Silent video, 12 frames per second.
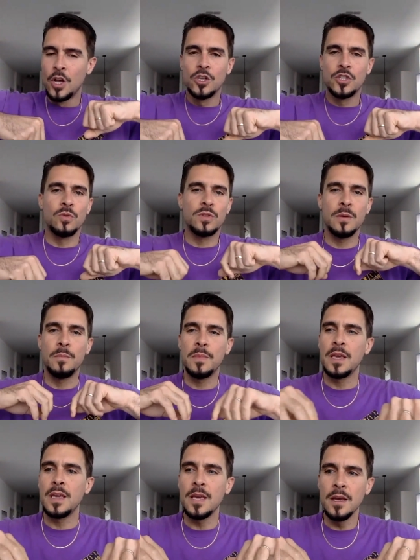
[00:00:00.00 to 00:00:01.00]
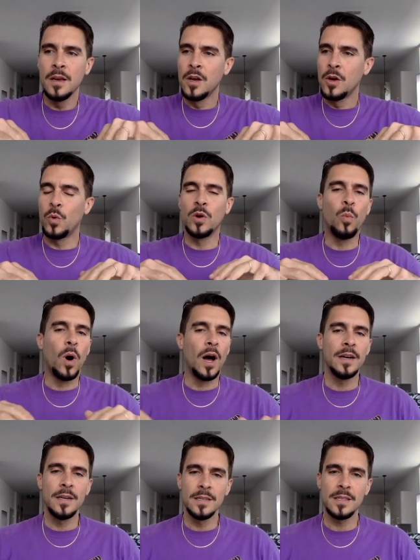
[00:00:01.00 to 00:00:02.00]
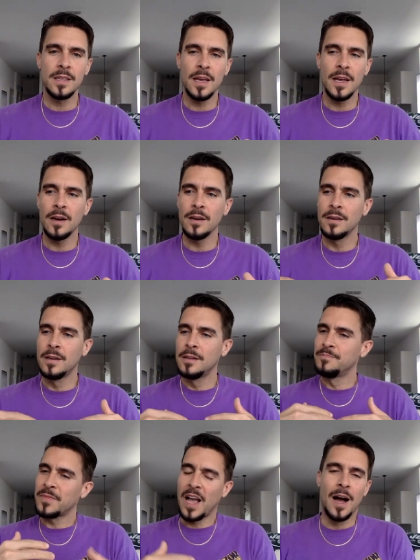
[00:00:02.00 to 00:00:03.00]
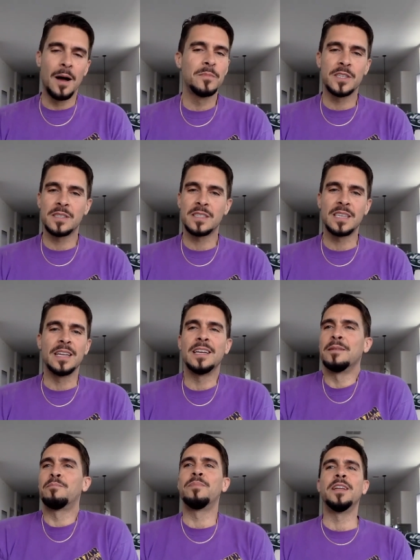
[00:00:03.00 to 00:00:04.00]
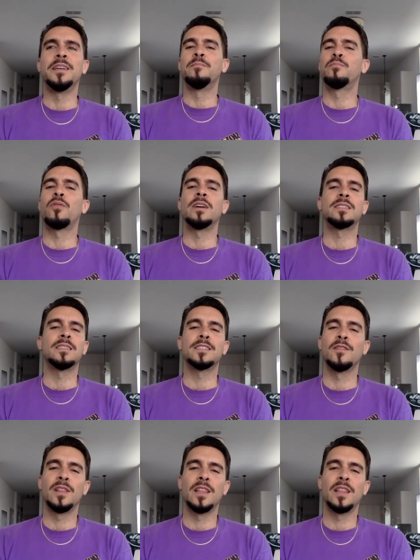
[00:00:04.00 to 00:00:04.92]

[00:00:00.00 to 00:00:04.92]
So to me, when Wanda's there, I'm just sitting in, in presence of a